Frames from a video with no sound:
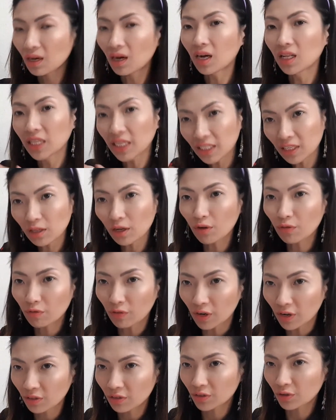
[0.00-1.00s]
a little of
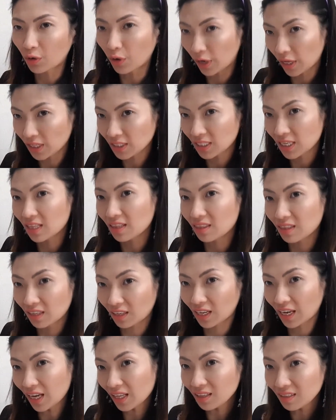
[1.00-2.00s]
other oils in the
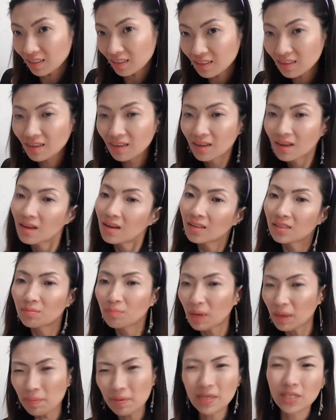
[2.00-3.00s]
kit,
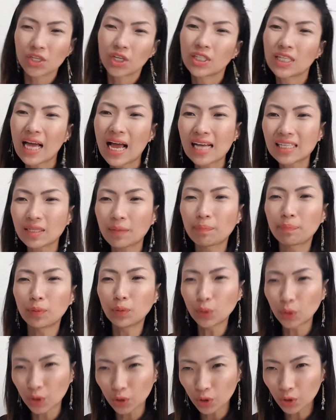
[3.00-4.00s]
maybe just as a
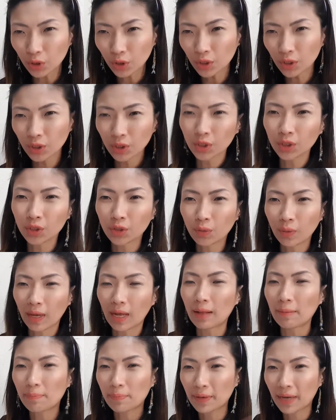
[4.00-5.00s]
booster to
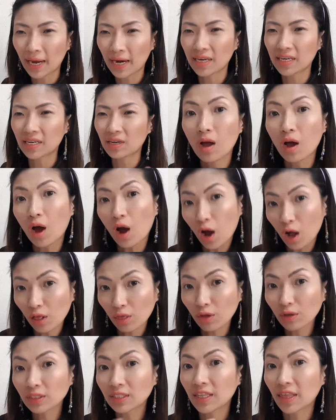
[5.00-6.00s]
help carry all
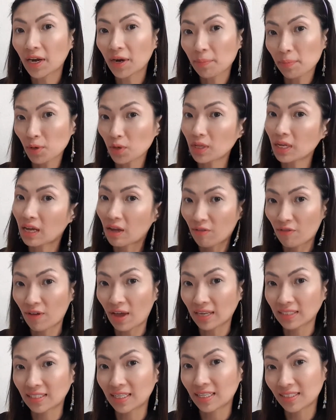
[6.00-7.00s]
those therapeutic
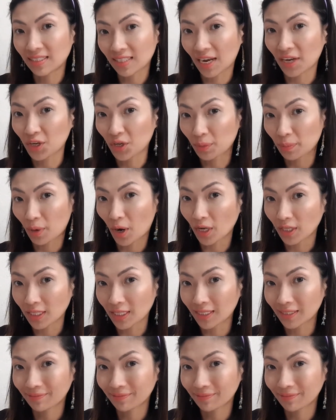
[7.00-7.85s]
effects inside your body.